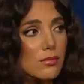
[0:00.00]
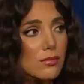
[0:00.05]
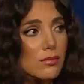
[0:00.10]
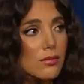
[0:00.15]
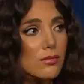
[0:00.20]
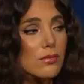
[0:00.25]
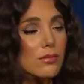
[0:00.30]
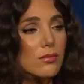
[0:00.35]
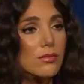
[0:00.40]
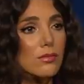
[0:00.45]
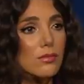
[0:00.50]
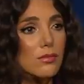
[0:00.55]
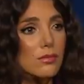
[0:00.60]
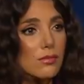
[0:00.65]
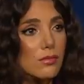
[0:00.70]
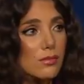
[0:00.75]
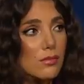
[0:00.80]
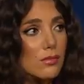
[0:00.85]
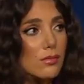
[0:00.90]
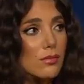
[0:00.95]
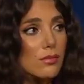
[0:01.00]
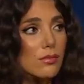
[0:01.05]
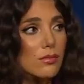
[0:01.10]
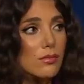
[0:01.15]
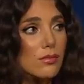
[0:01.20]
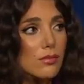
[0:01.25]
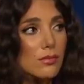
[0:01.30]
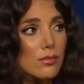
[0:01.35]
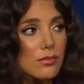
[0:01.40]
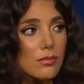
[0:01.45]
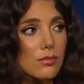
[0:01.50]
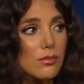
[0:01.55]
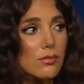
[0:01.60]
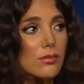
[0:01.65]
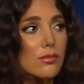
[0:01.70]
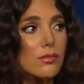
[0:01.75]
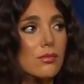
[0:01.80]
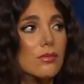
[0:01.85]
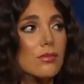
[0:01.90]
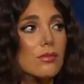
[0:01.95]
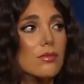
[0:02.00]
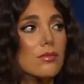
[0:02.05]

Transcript: No words are spoken by the person on screen.